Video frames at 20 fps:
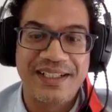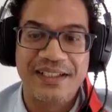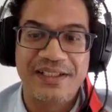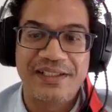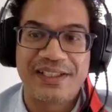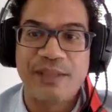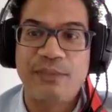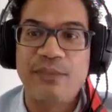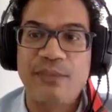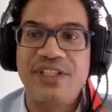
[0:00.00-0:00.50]

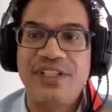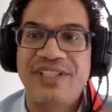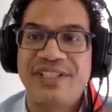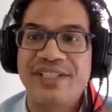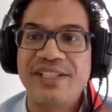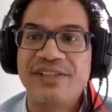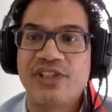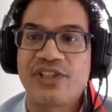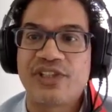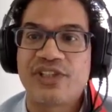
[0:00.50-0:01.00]
some of these
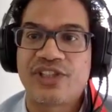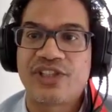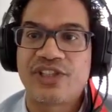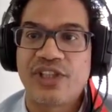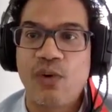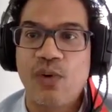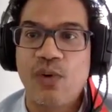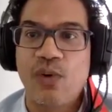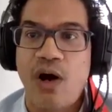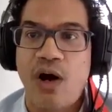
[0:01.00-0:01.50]
things are
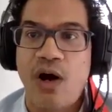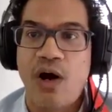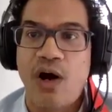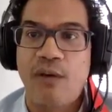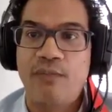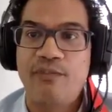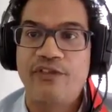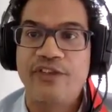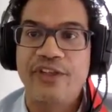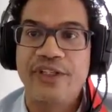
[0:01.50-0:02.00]
so
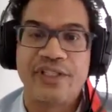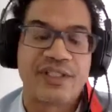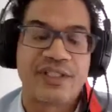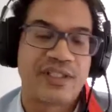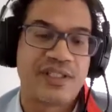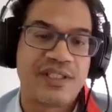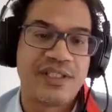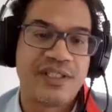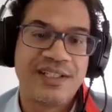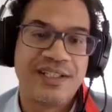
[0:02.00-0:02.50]

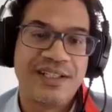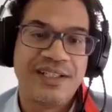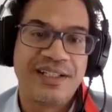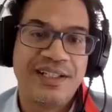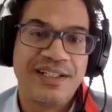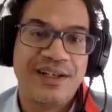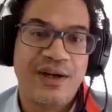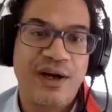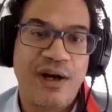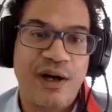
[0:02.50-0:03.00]

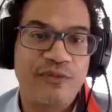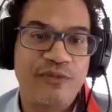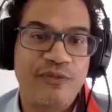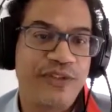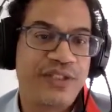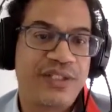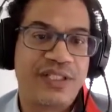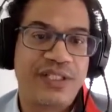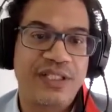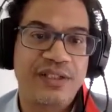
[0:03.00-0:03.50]

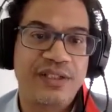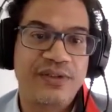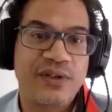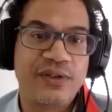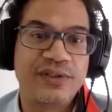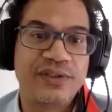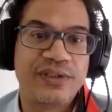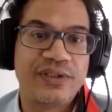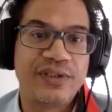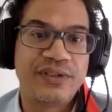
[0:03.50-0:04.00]
obviously
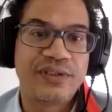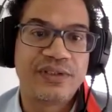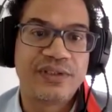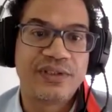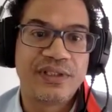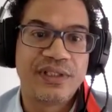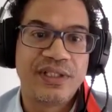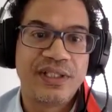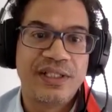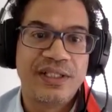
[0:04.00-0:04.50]
nonsense
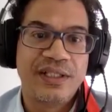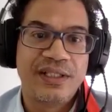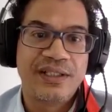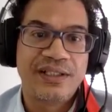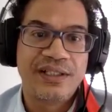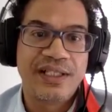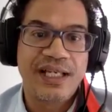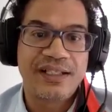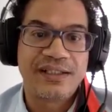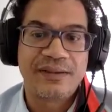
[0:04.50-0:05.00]

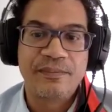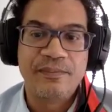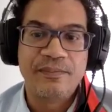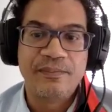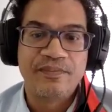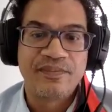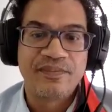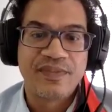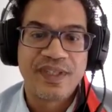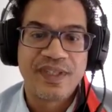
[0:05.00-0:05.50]
that
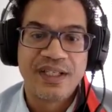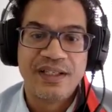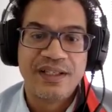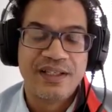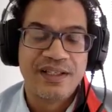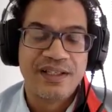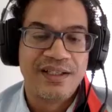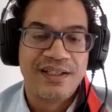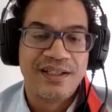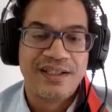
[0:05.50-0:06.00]

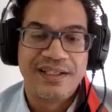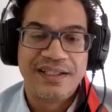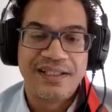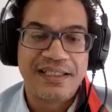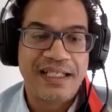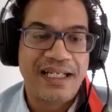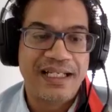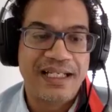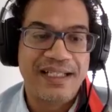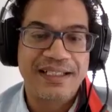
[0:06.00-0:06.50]

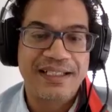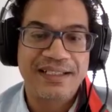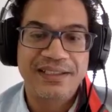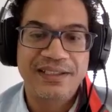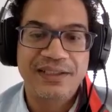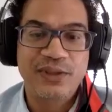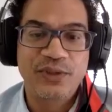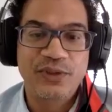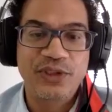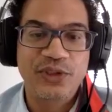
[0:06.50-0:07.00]

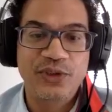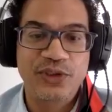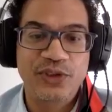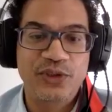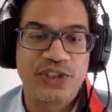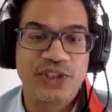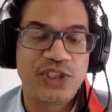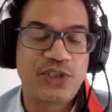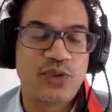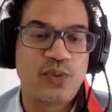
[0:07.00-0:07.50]

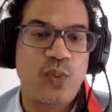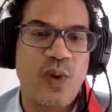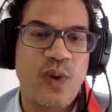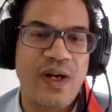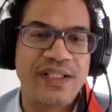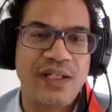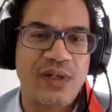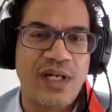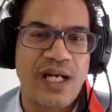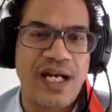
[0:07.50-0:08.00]
you just
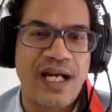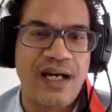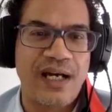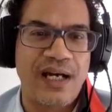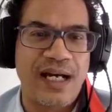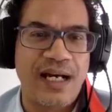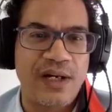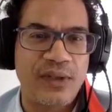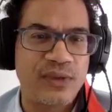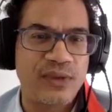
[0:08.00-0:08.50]
wonder
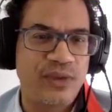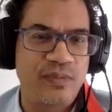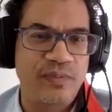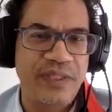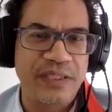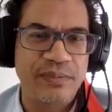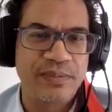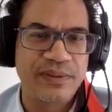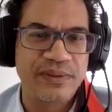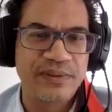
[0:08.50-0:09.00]
how do
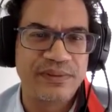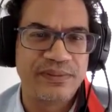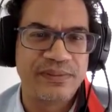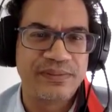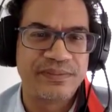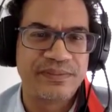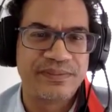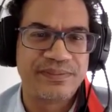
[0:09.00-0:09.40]
people